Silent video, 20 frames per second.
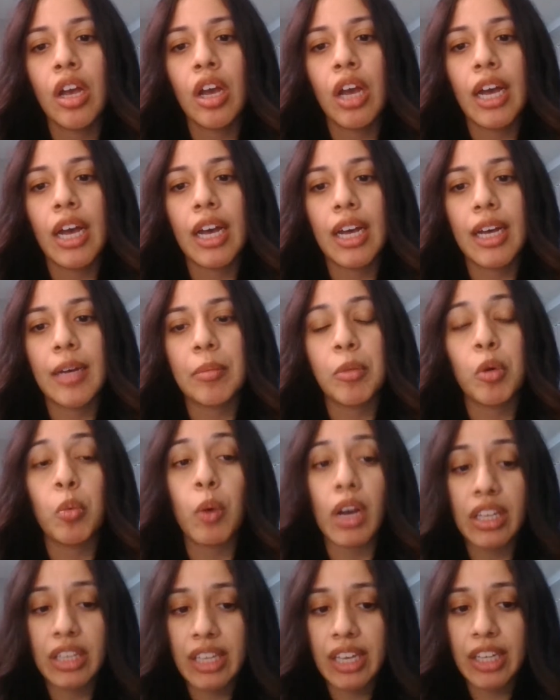
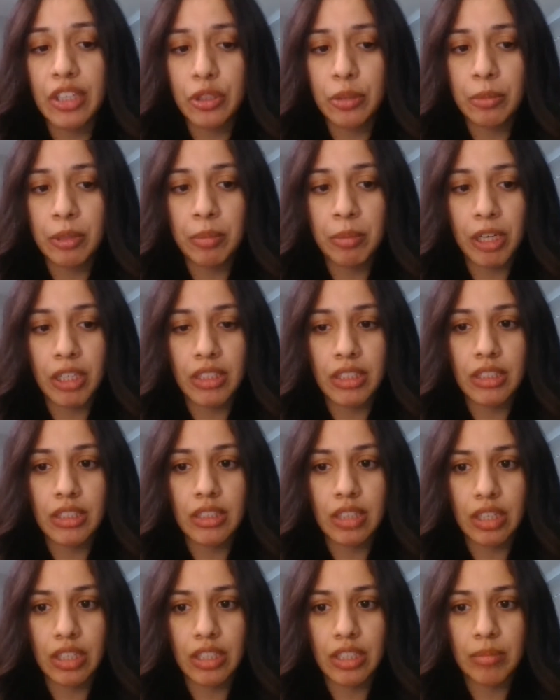While the H-1B process
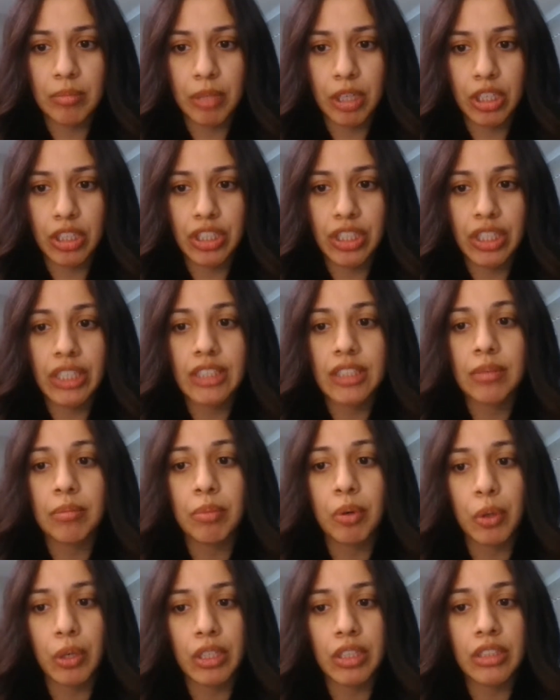starts in March, it's
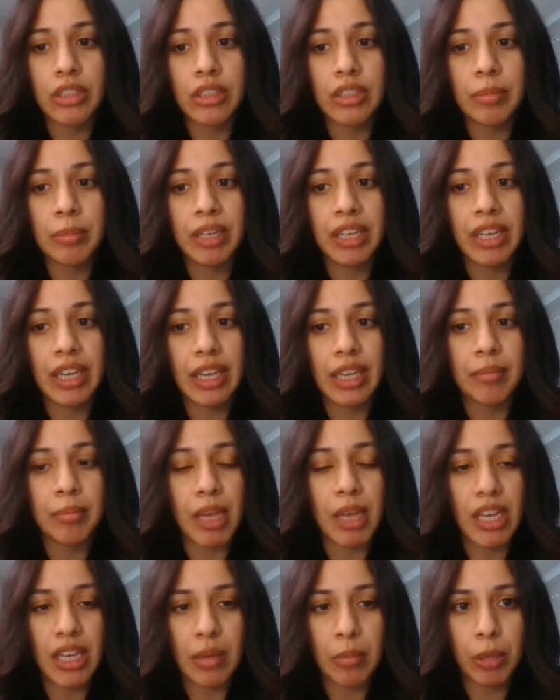important to begin
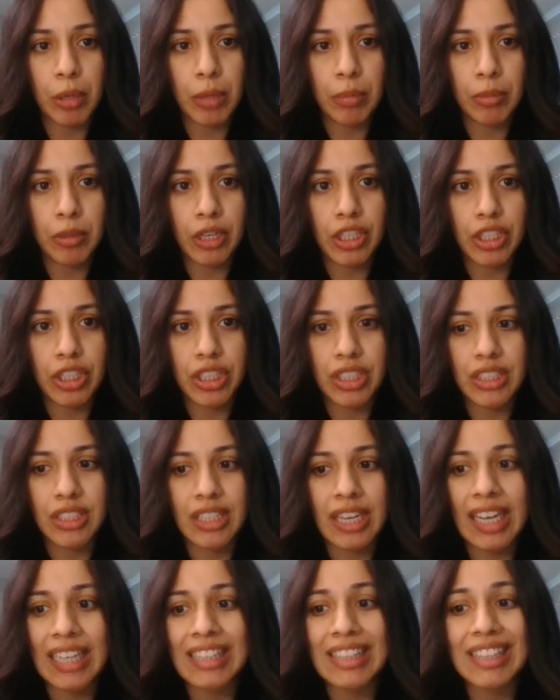making preparations
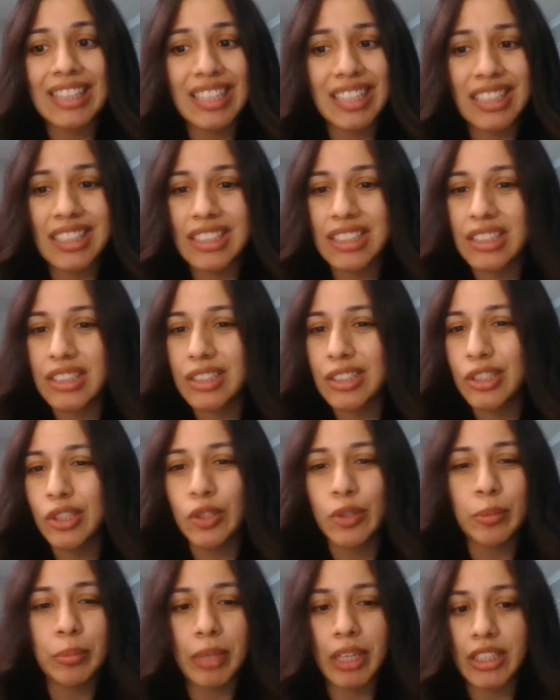at least
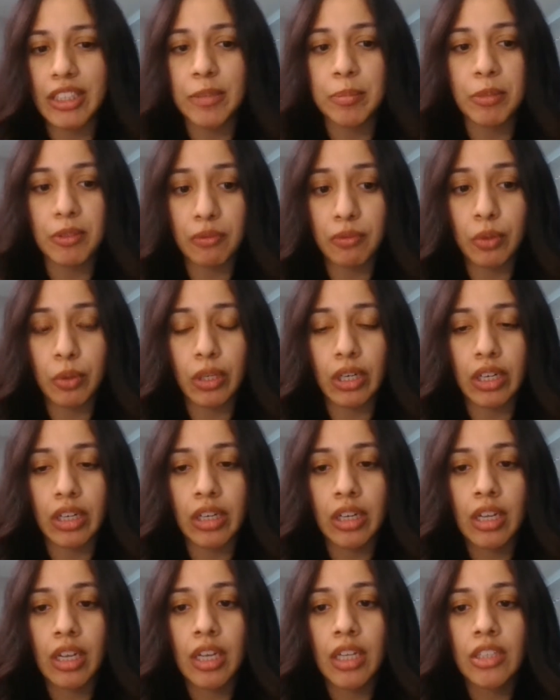2 months before
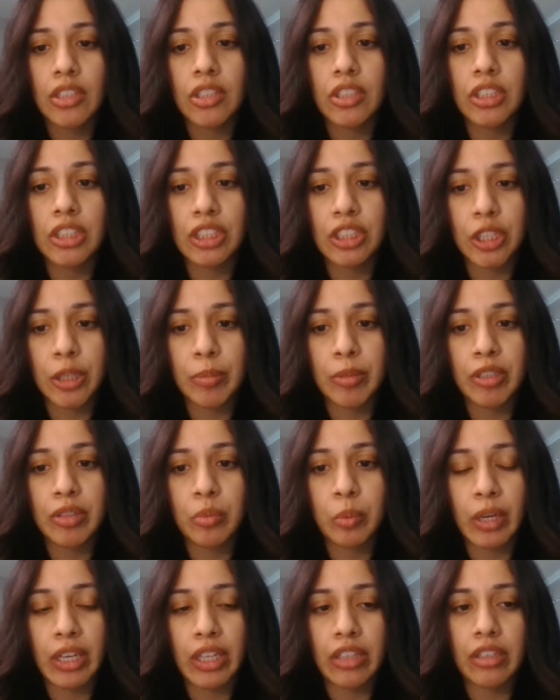to determine
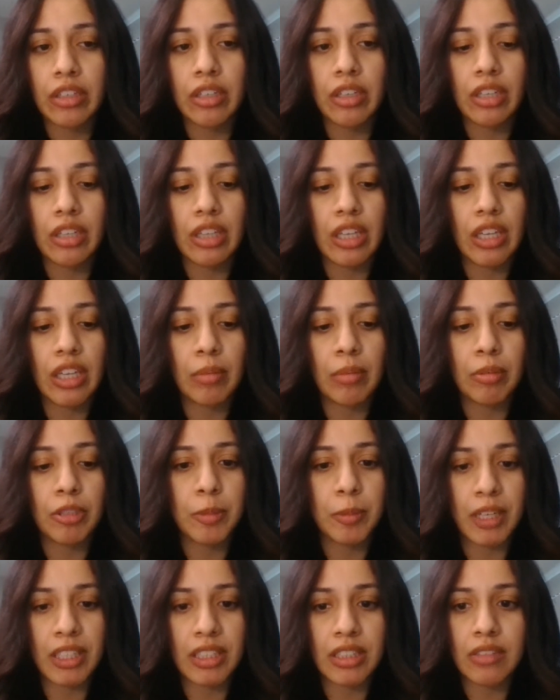whether the
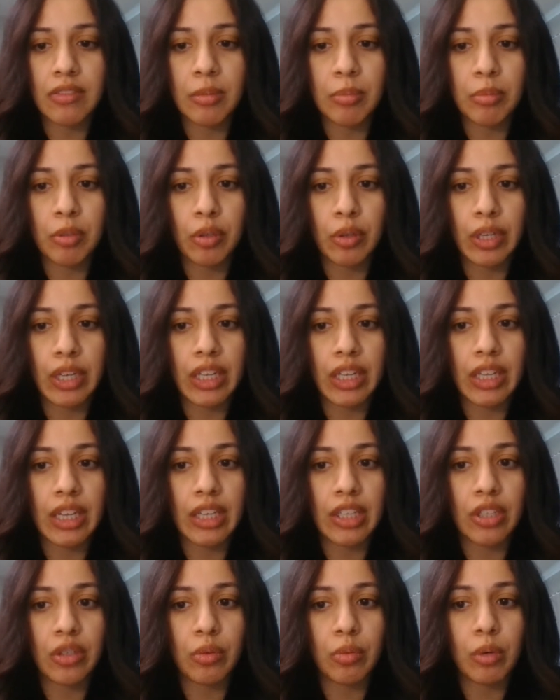prospective employee
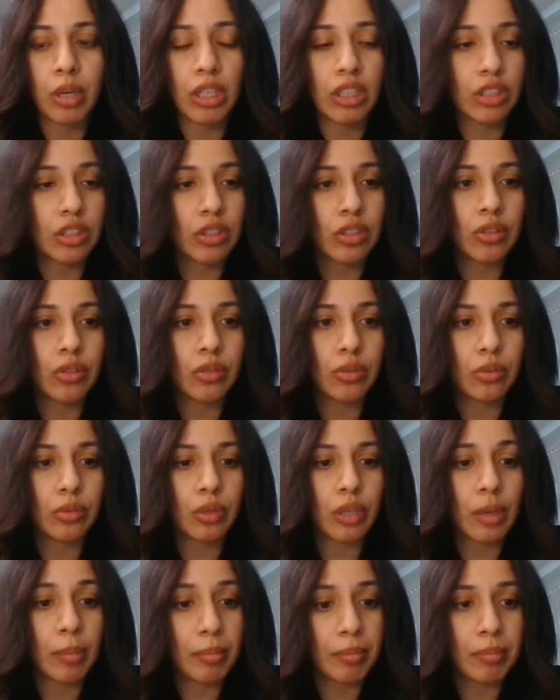that you want to
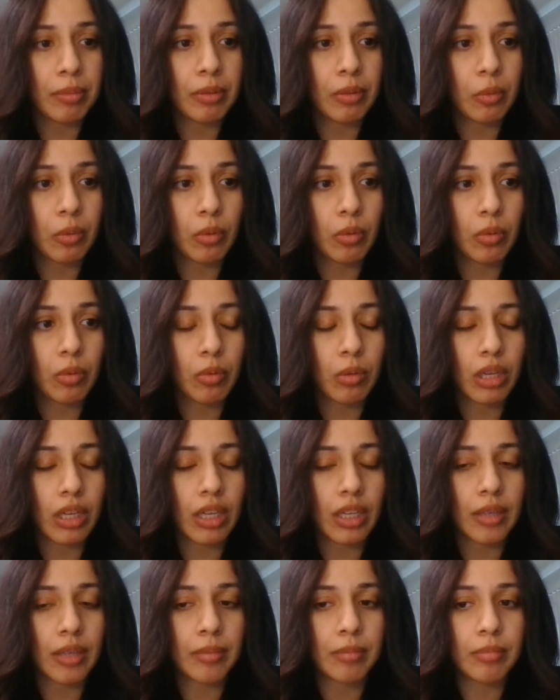
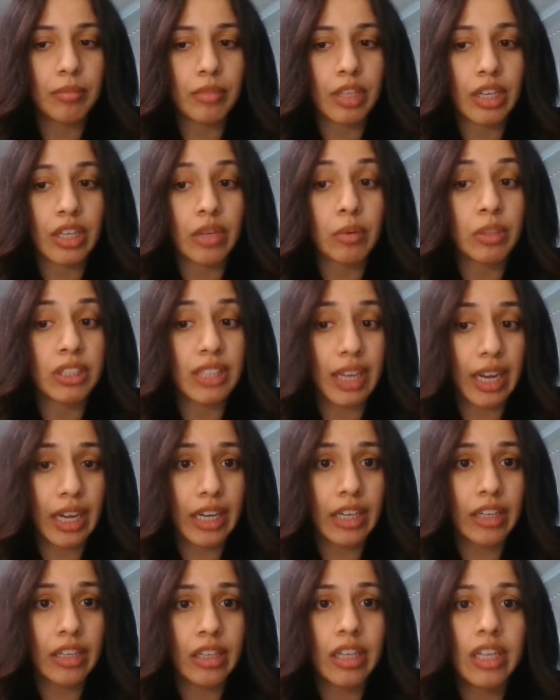
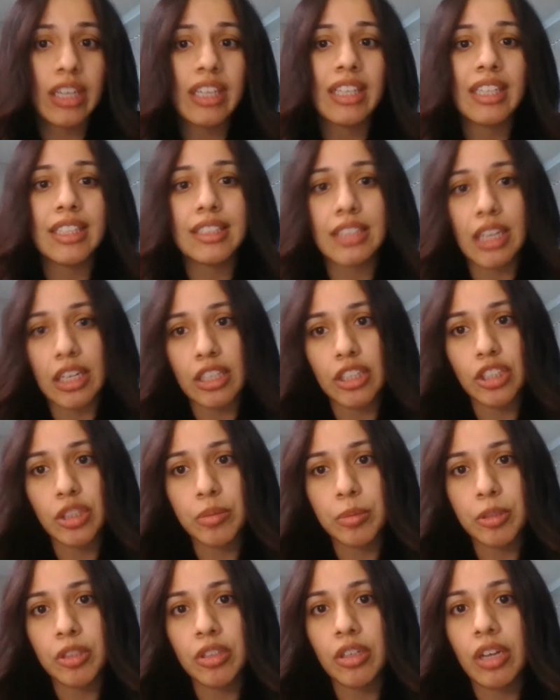hire is
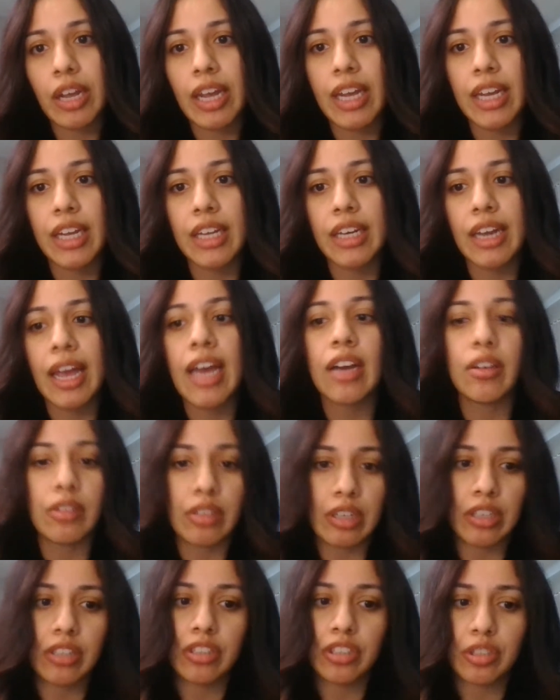eligible and how
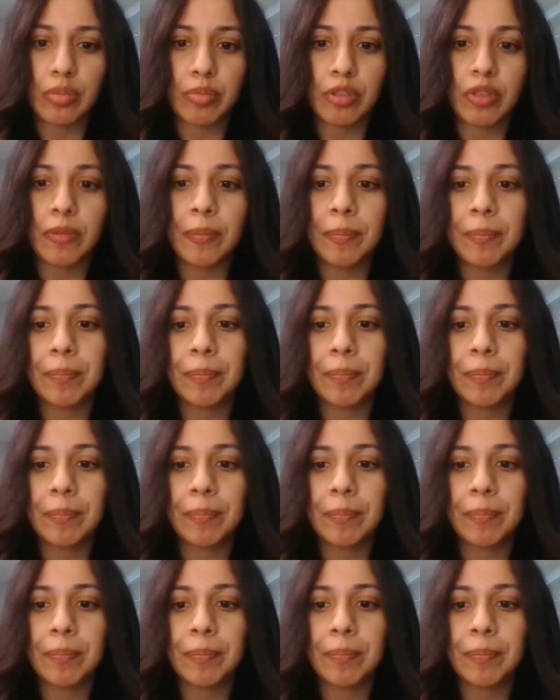they're eligible.